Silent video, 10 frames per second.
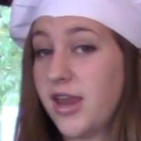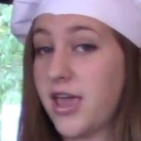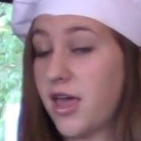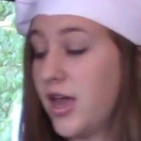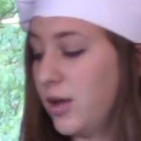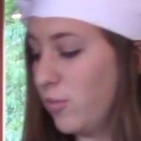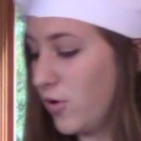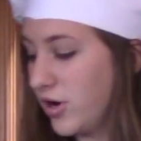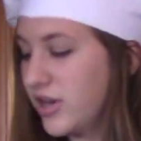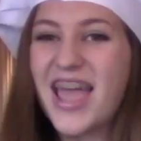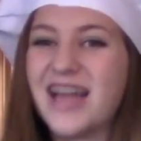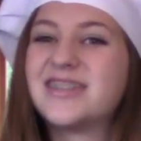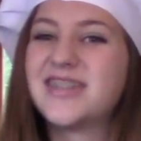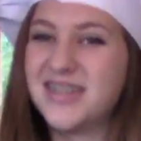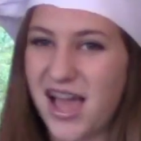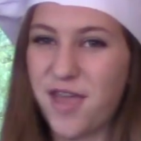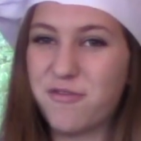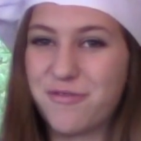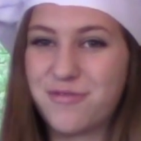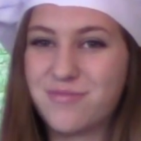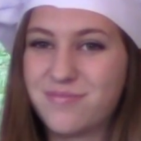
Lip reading: a cutting board and a knife.